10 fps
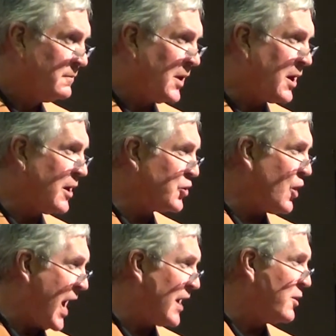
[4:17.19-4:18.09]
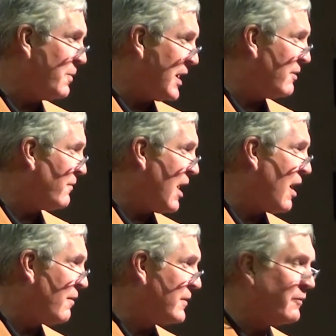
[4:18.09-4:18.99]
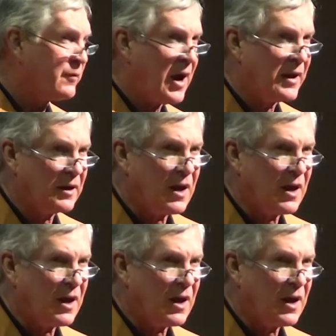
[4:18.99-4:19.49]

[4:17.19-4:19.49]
Because you had to be involved in Friday